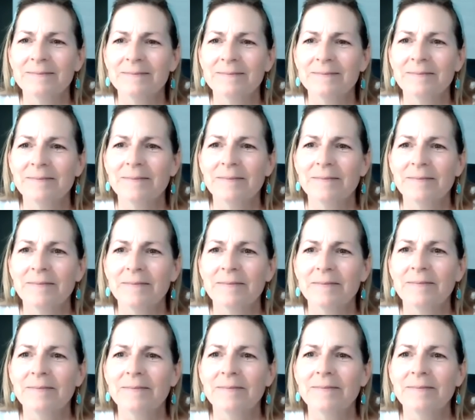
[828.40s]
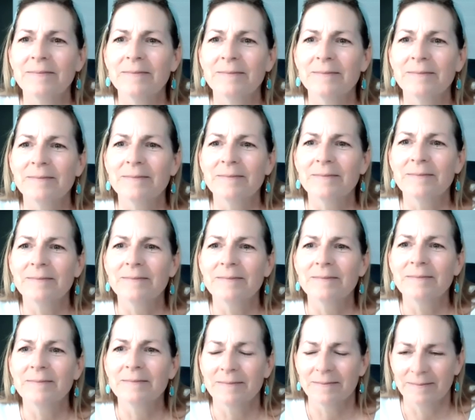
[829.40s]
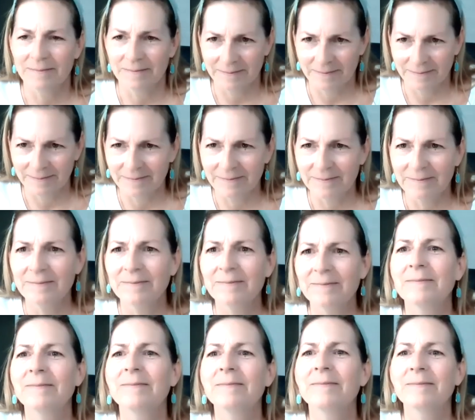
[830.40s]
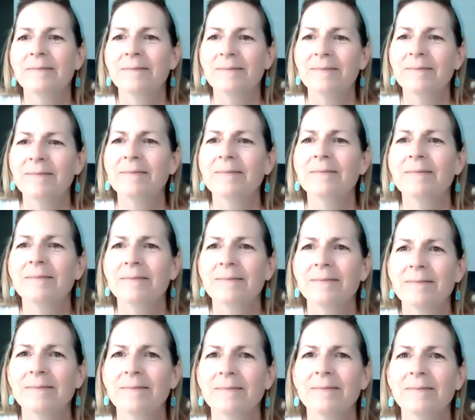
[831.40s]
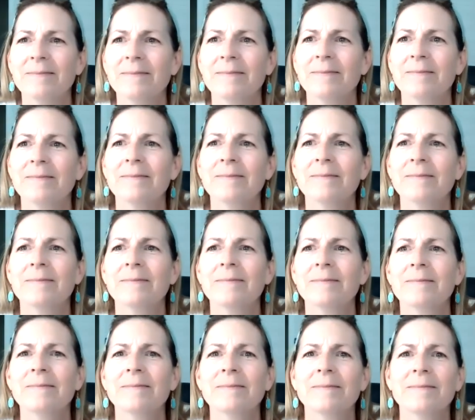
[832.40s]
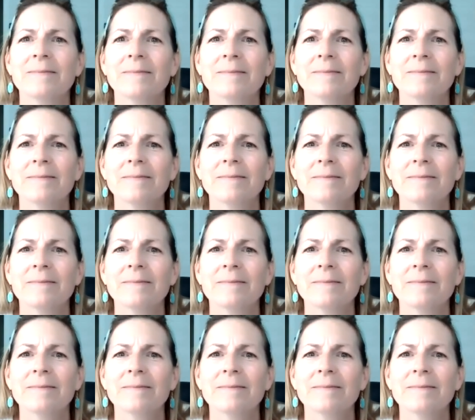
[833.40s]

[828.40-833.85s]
(not speaking)